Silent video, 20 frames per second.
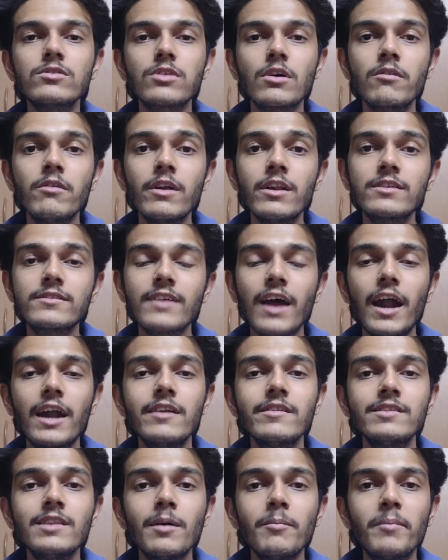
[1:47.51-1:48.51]
So we'll
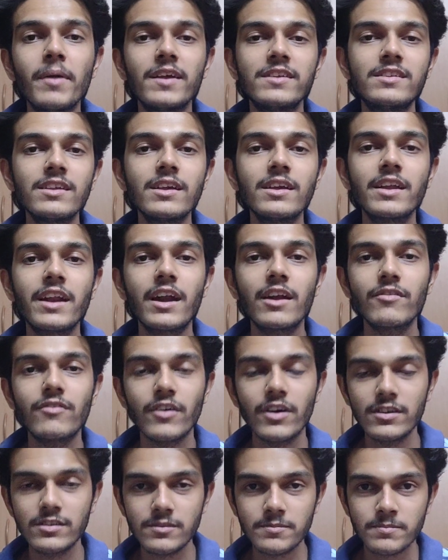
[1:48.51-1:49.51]
start with the basic grade
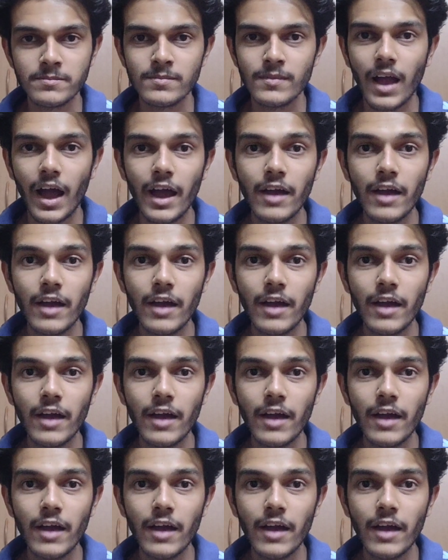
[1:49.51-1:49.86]
first.